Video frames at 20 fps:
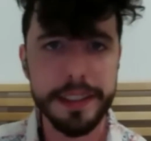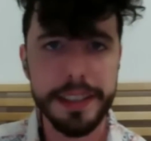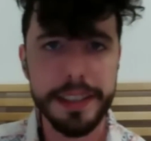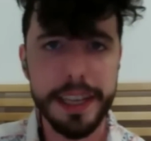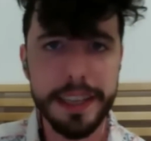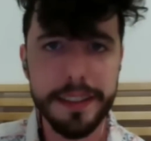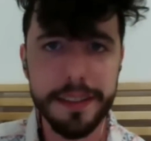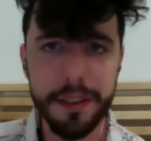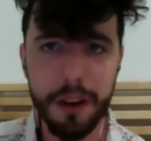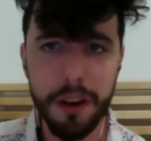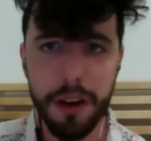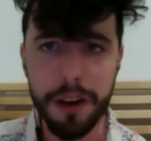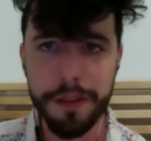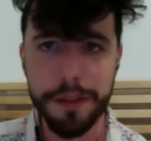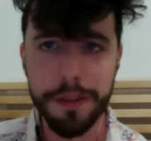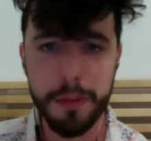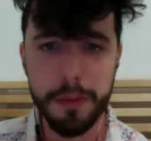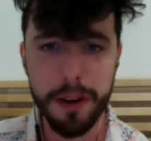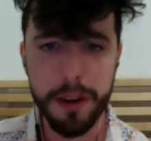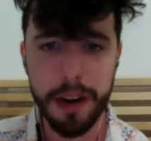often where I
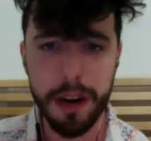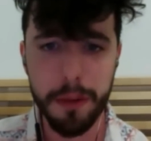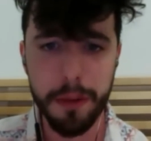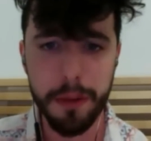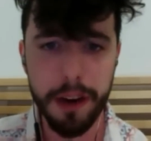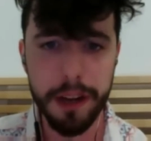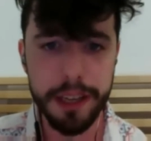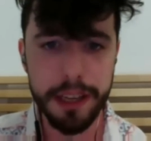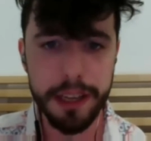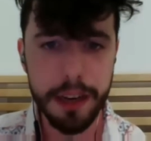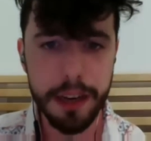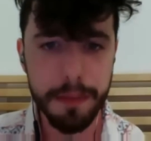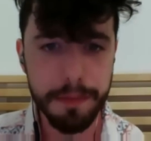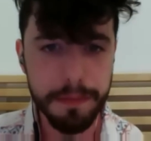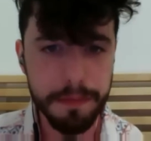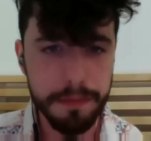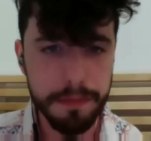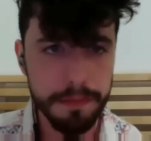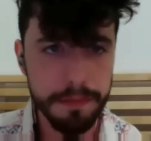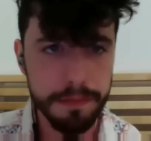wind up.
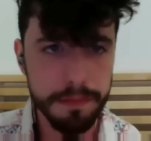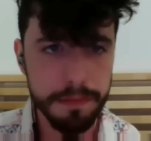Huh.